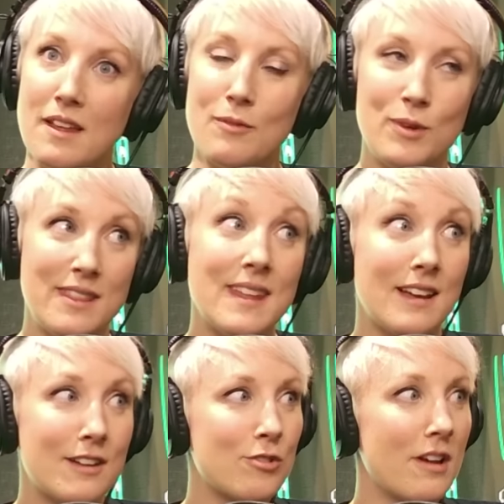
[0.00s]
We
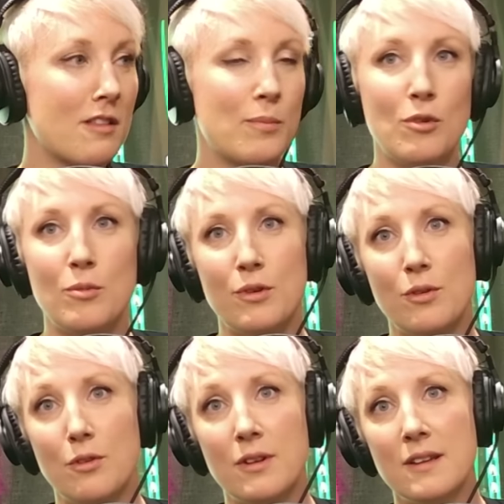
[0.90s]
think transport
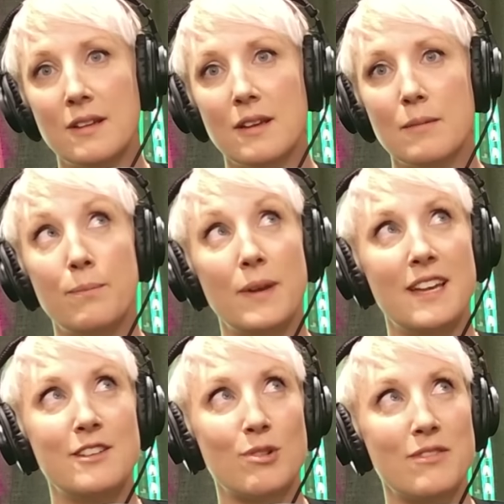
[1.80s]
will
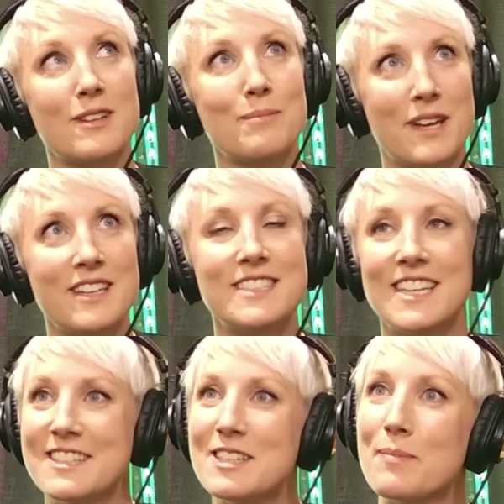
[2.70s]
be driven, pun
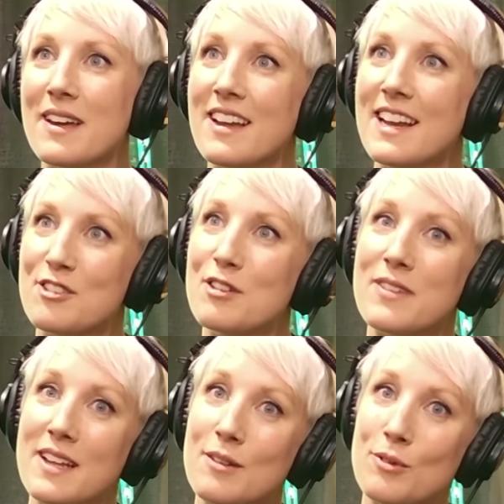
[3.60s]
intended, by electric
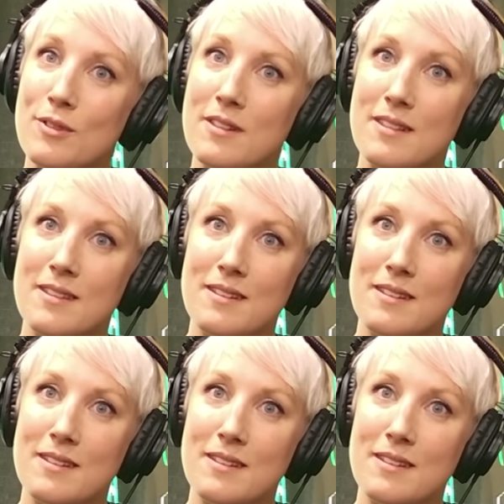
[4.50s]
vehicles